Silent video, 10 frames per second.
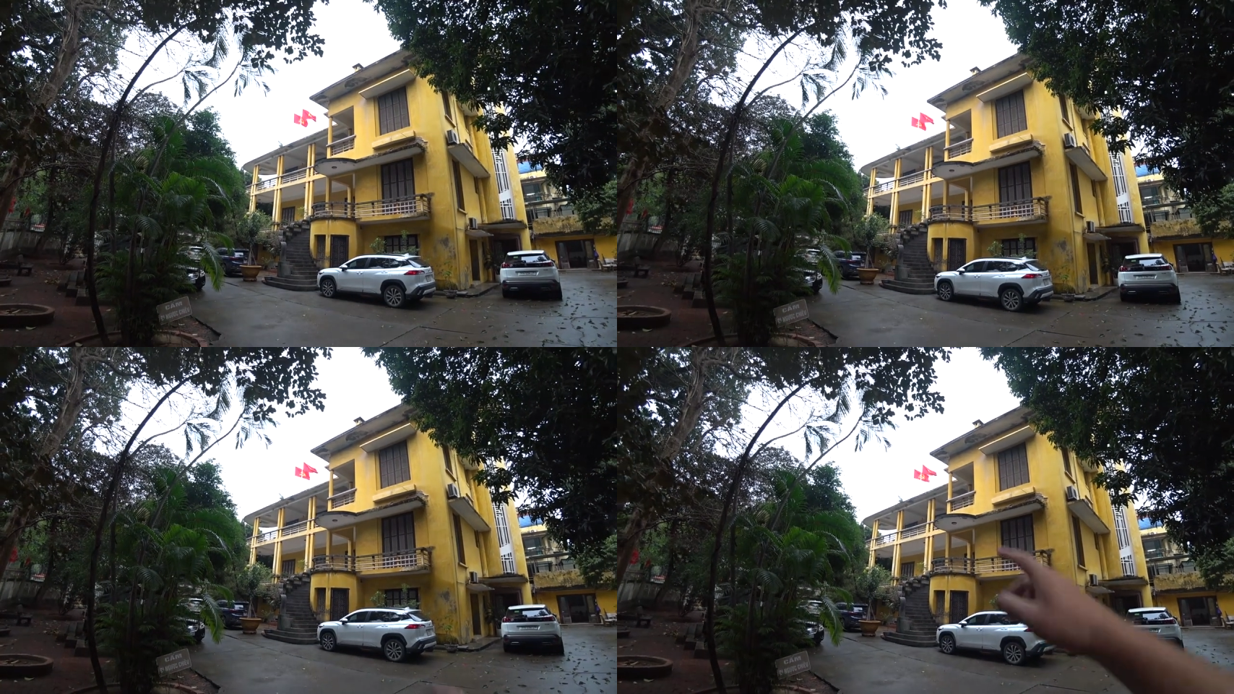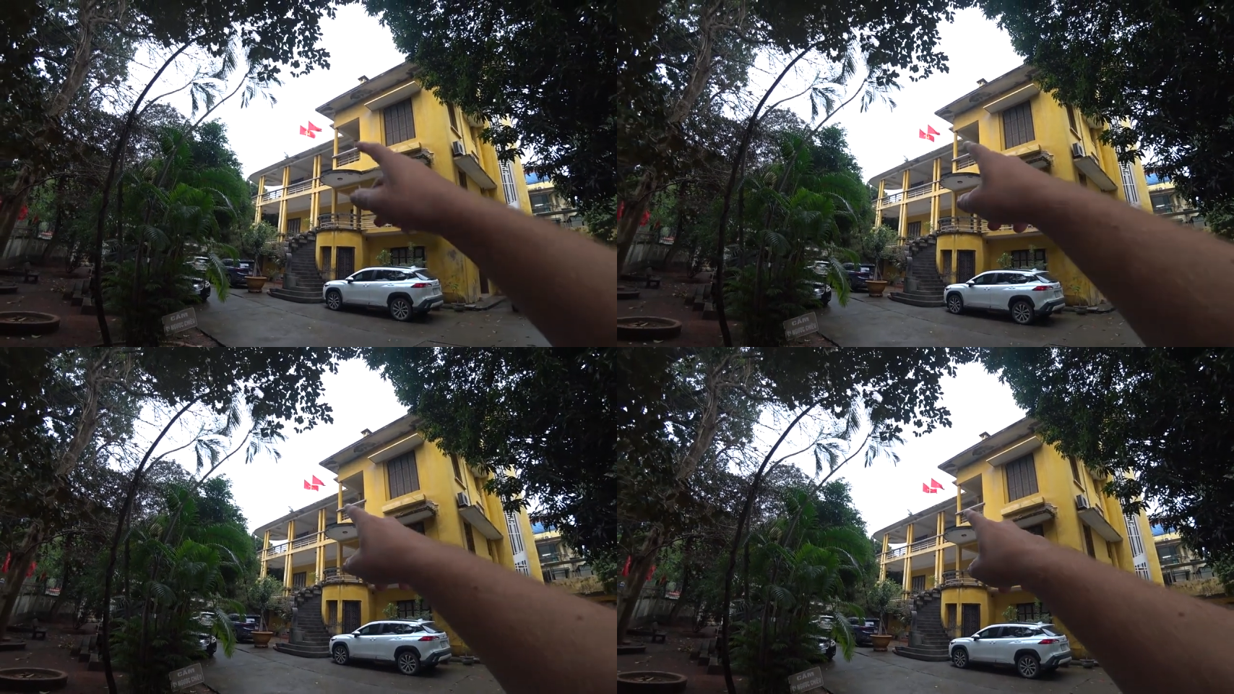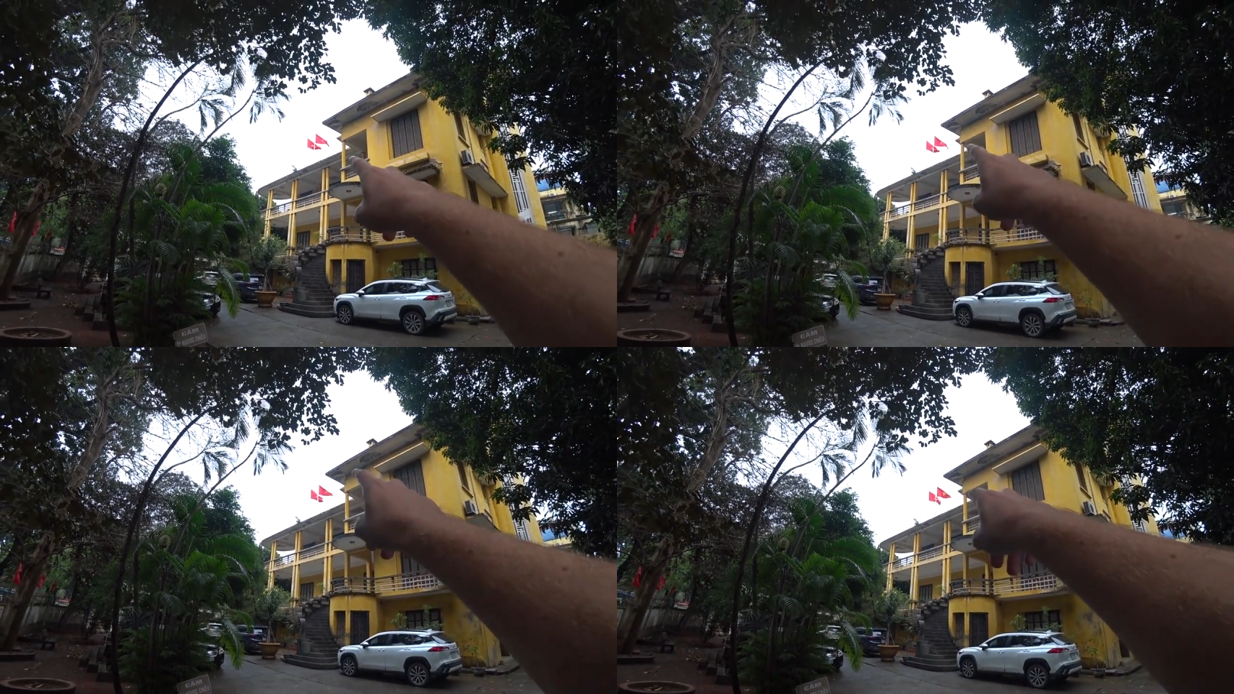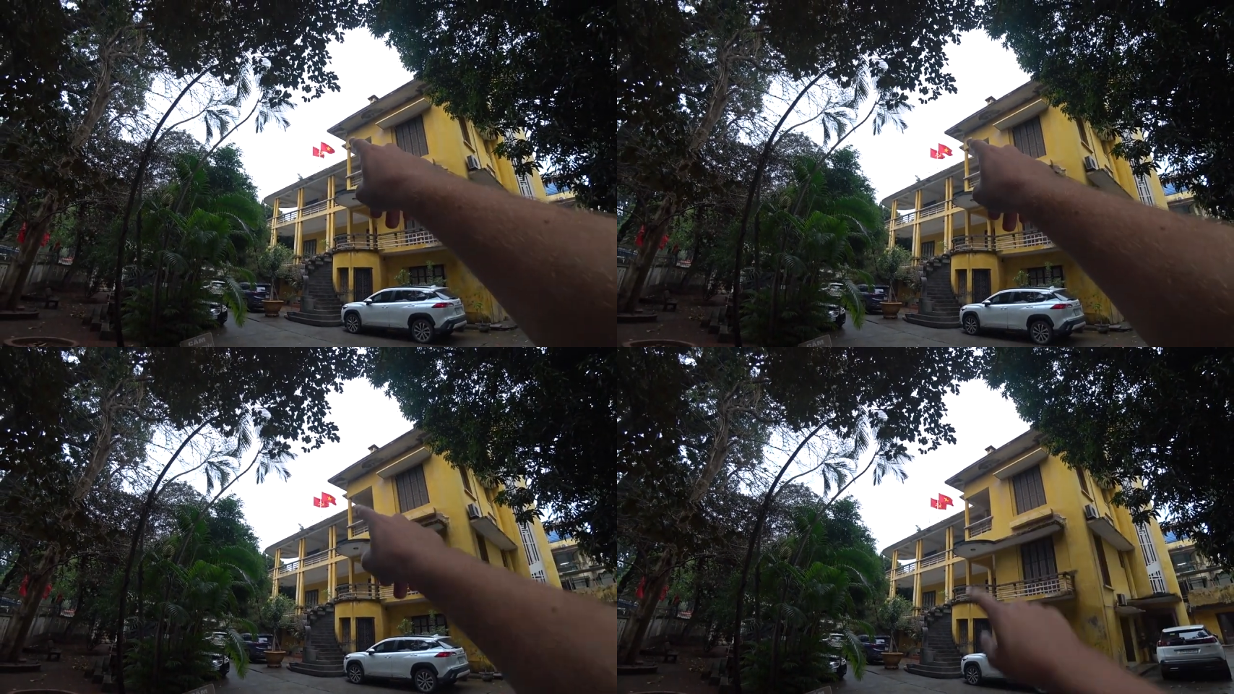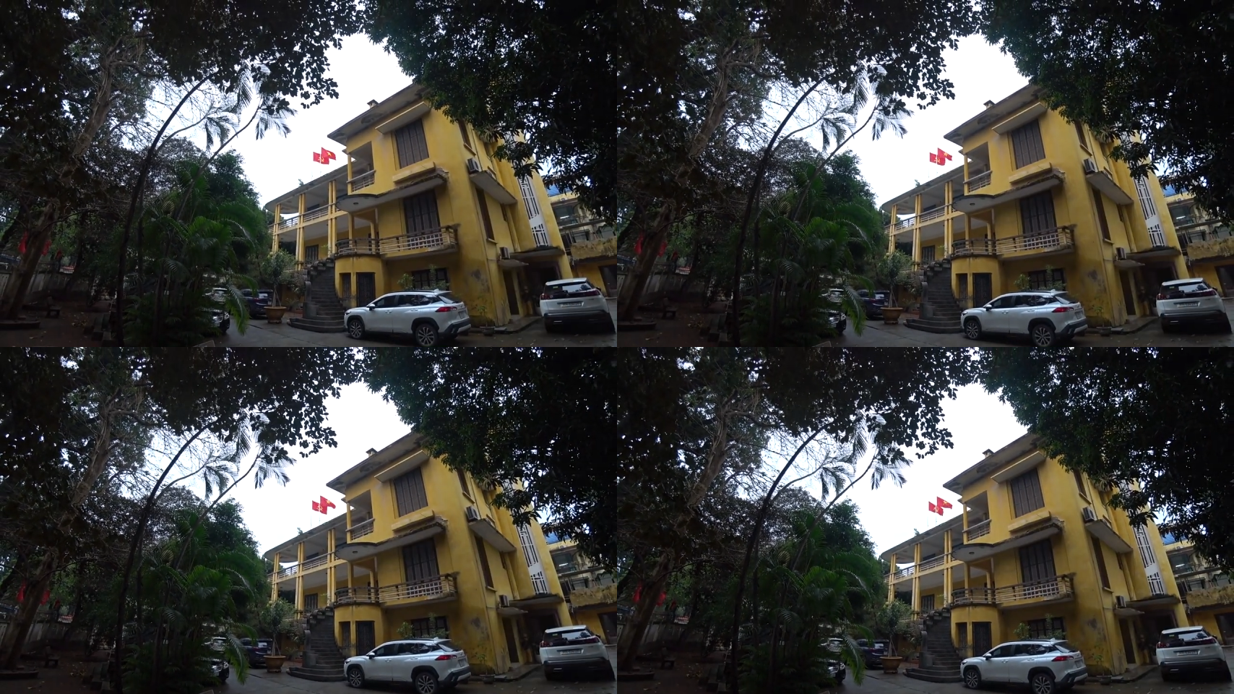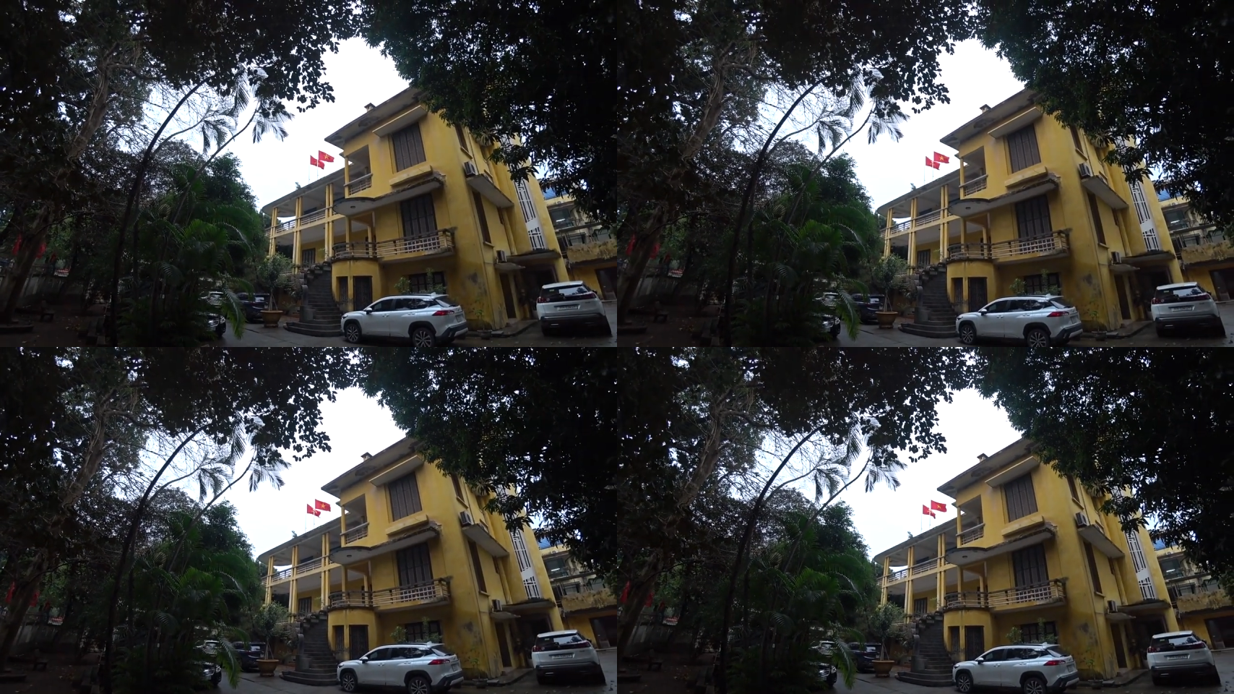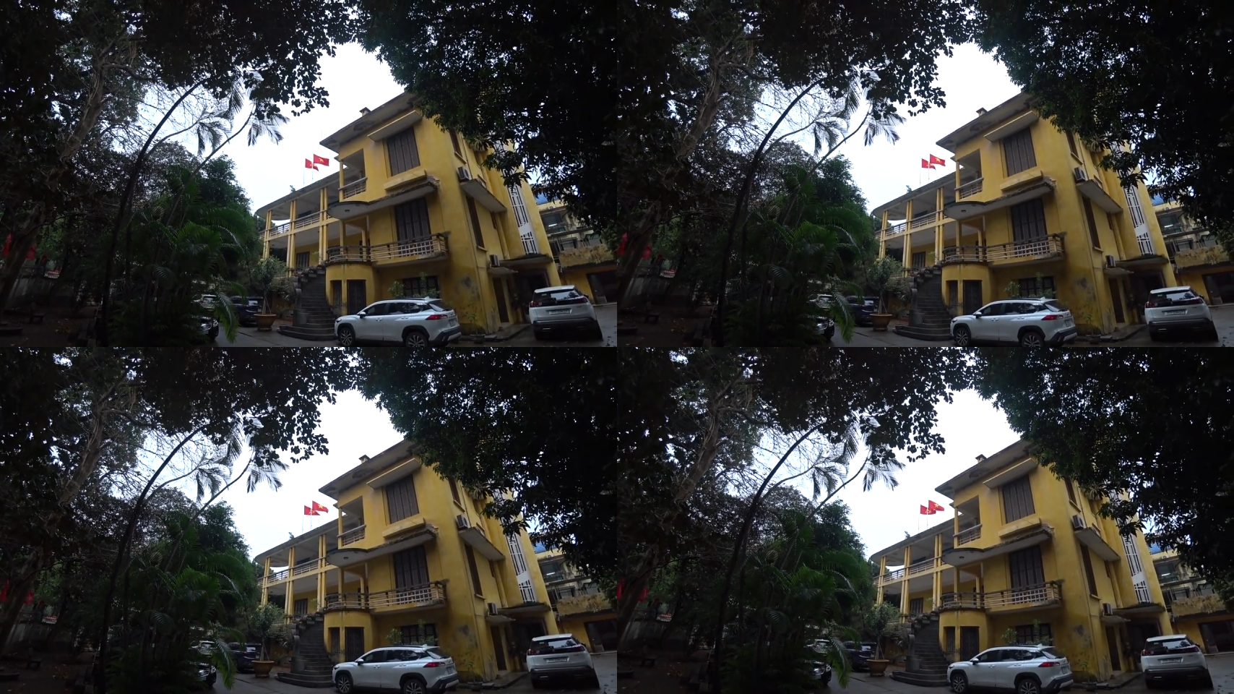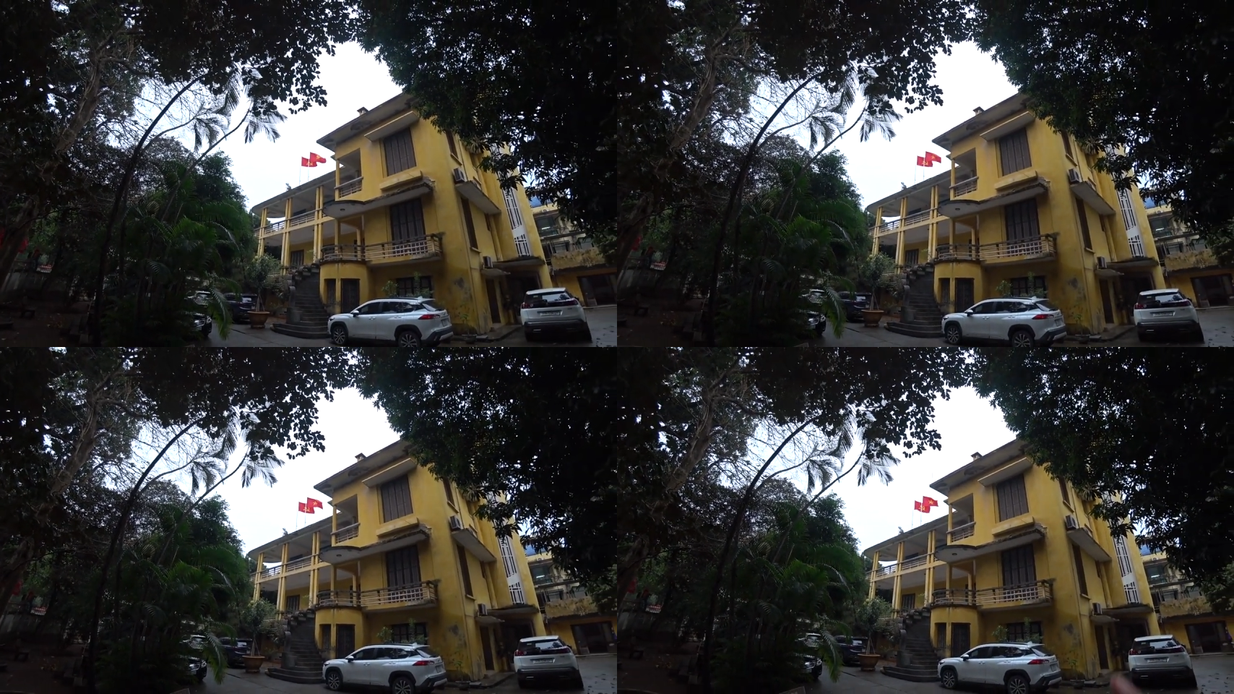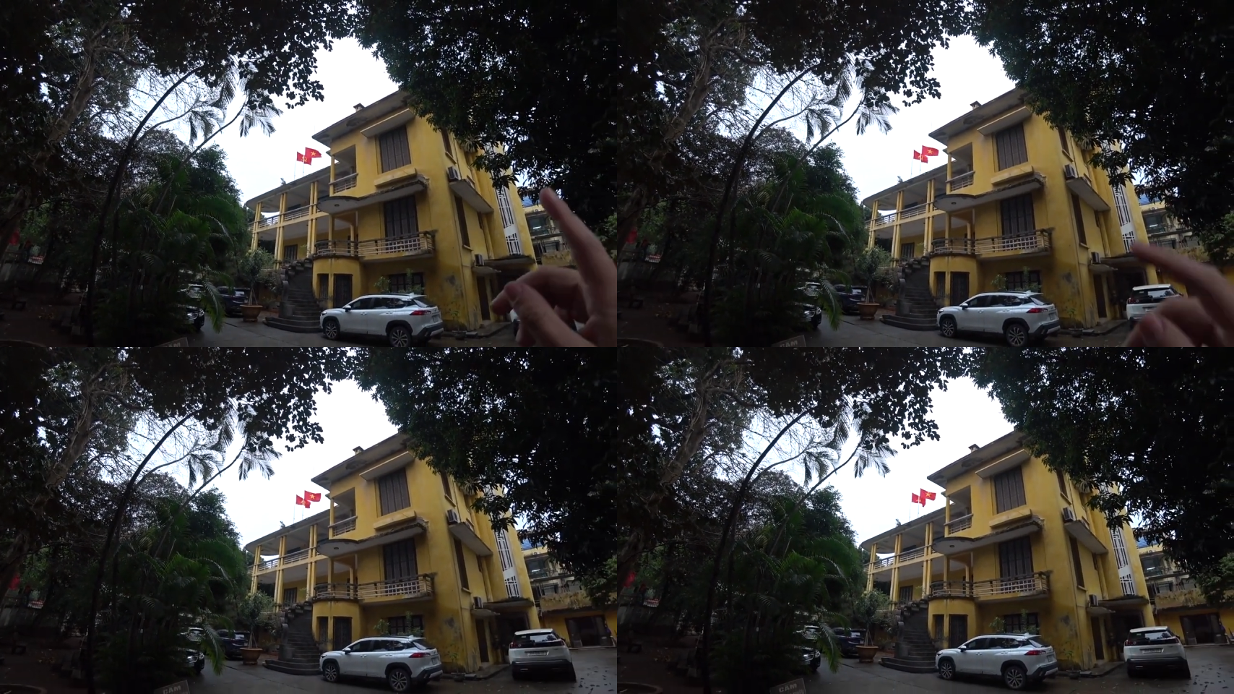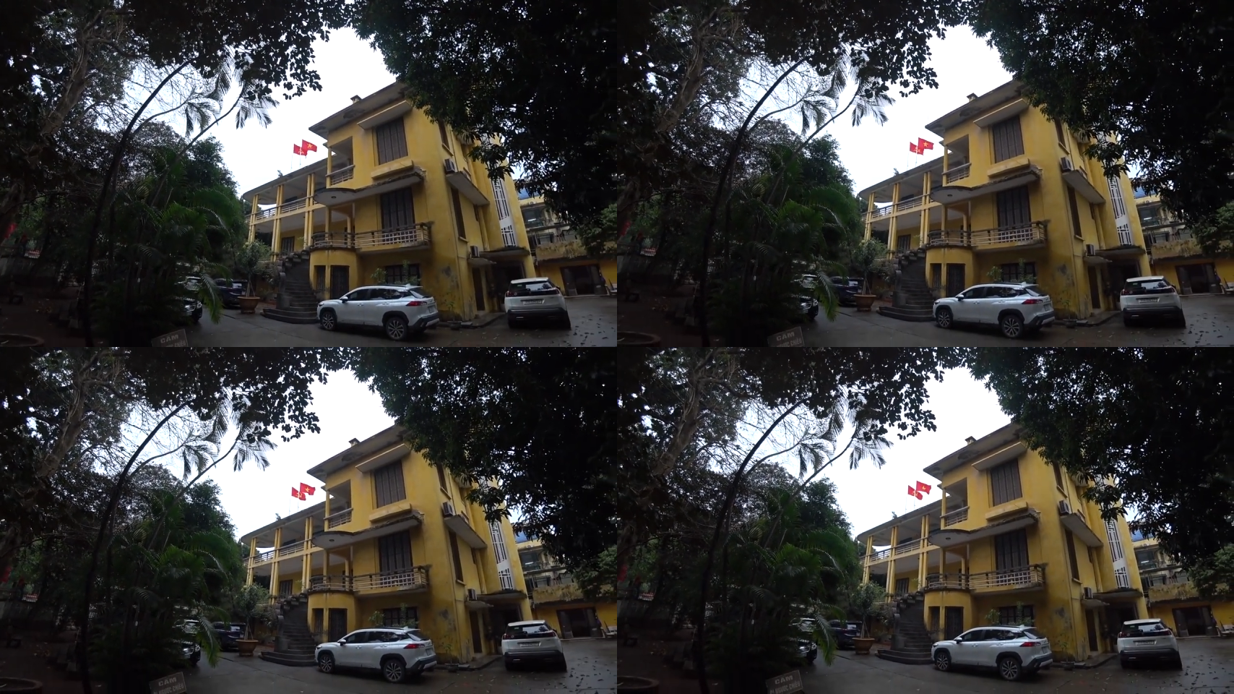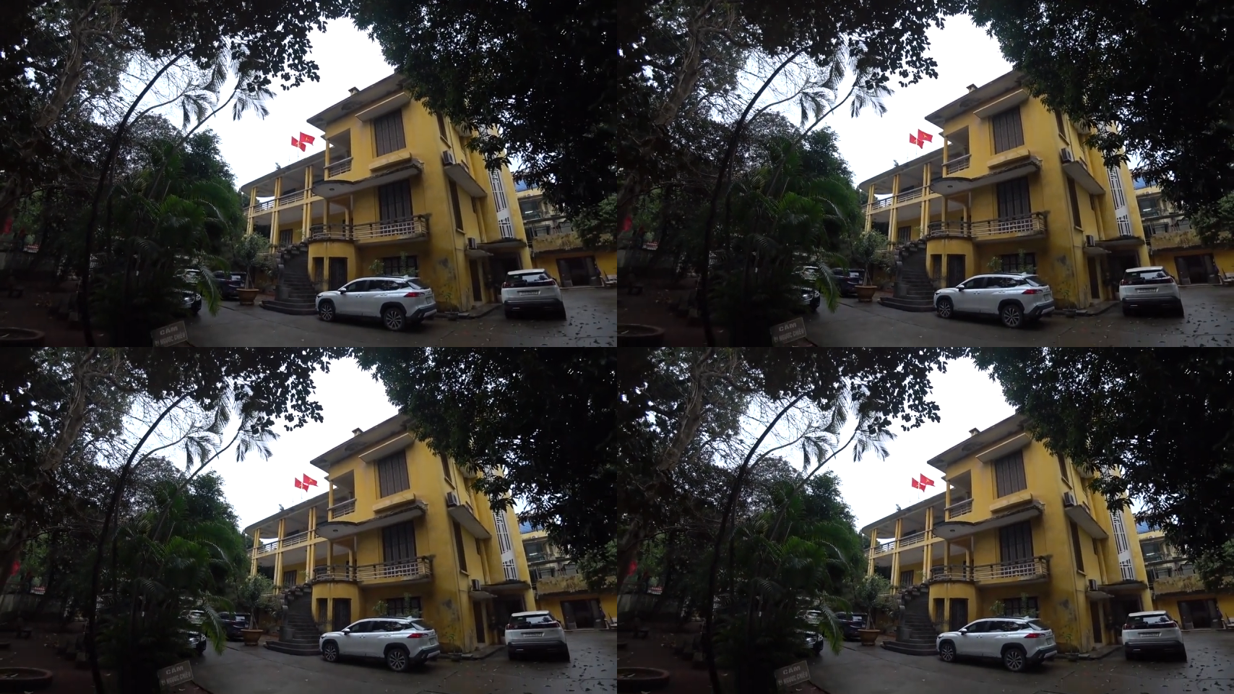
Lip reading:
Nobody's mouth can be seen.